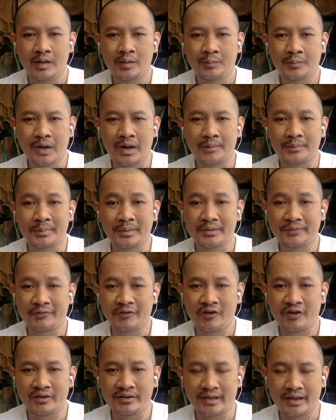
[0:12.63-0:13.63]
But
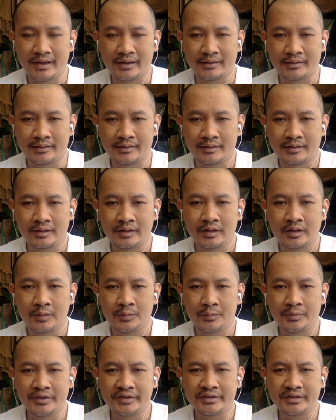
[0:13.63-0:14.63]
before that,
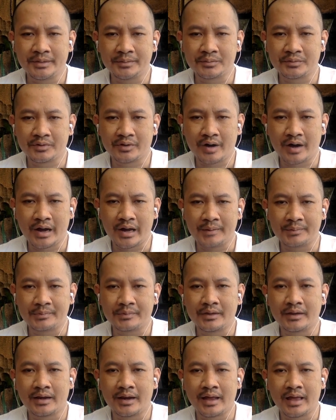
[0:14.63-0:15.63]
please subscribe,
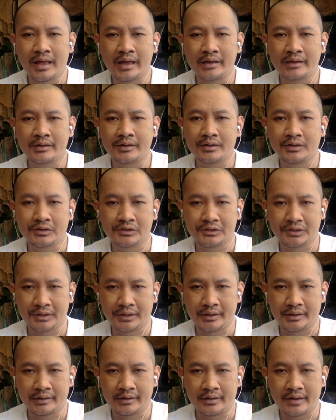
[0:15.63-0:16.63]
like,
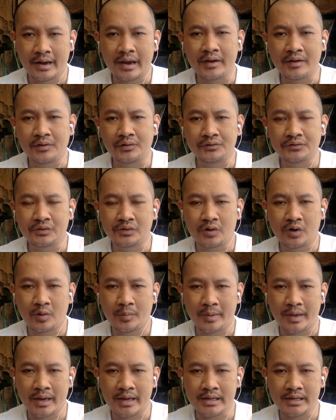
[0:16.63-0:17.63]
share, and also
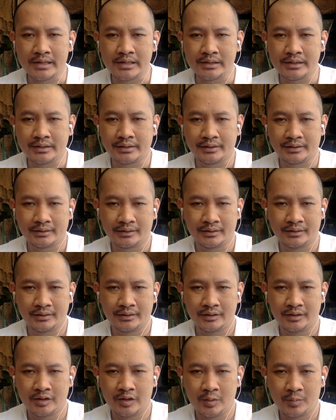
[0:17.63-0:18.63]
comment
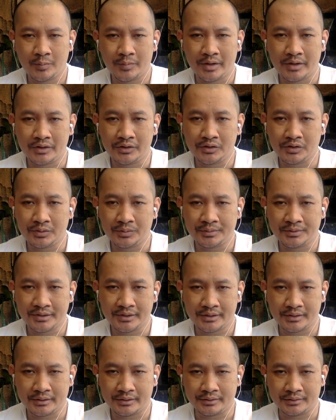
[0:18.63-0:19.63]
my YouTube
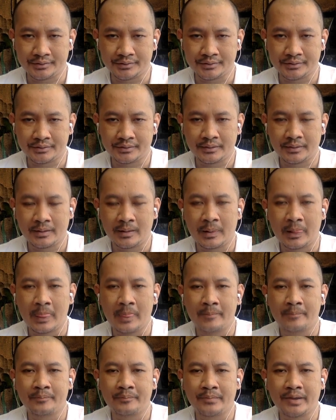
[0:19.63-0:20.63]
channels.
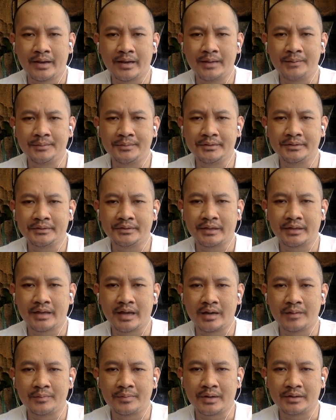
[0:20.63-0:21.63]
My name is
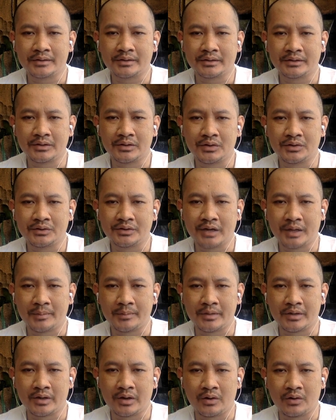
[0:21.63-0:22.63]
Dadang Prasetyo
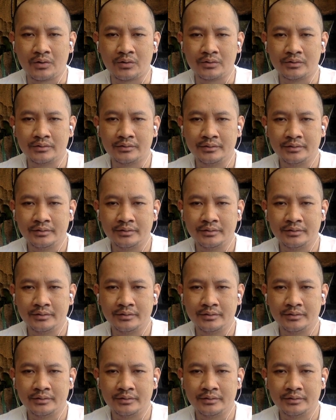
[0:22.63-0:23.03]
Jatmiko.